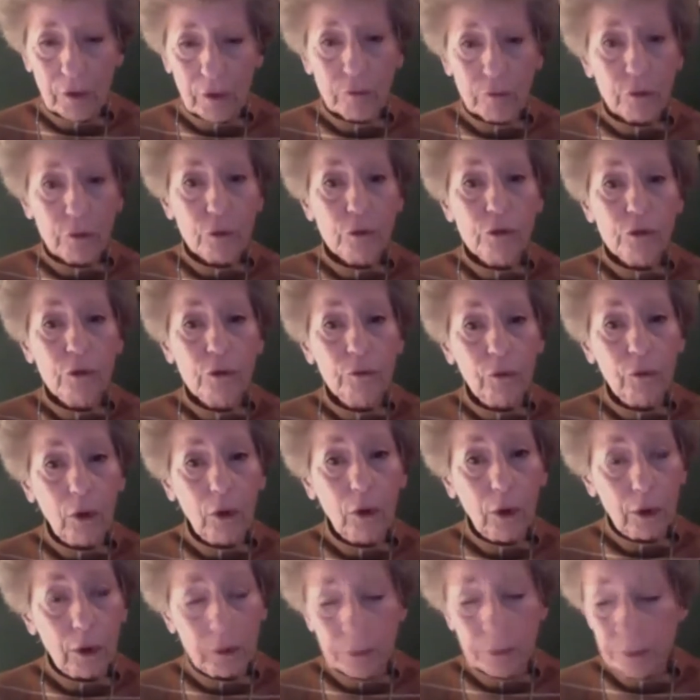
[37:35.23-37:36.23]
First of
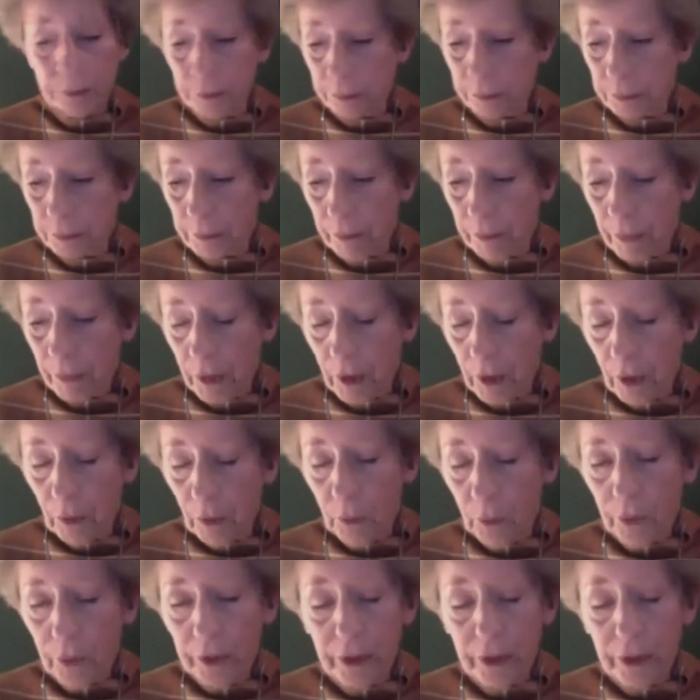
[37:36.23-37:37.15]
all, we